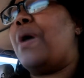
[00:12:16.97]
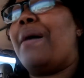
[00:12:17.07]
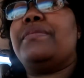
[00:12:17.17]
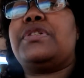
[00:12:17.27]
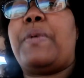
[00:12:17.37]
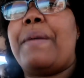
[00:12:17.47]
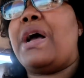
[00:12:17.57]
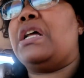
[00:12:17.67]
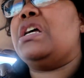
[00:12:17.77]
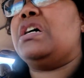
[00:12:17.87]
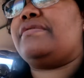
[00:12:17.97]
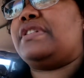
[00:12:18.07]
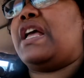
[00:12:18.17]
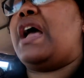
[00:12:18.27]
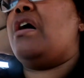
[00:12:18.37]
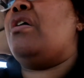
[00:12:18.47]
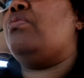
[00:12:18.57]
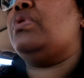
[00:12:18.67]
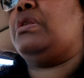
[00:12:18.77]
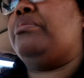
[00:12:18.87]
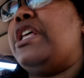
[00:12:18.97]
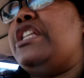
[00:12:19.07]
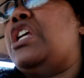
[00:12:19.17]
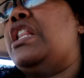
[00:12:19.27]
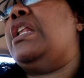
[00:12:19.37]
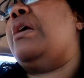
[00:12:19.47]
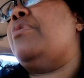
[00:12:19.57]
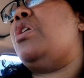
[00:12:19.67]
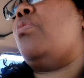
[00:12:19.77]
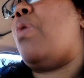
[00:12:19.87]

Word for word: i'm gonna spray my gloves down with the bleach and then i'm gonna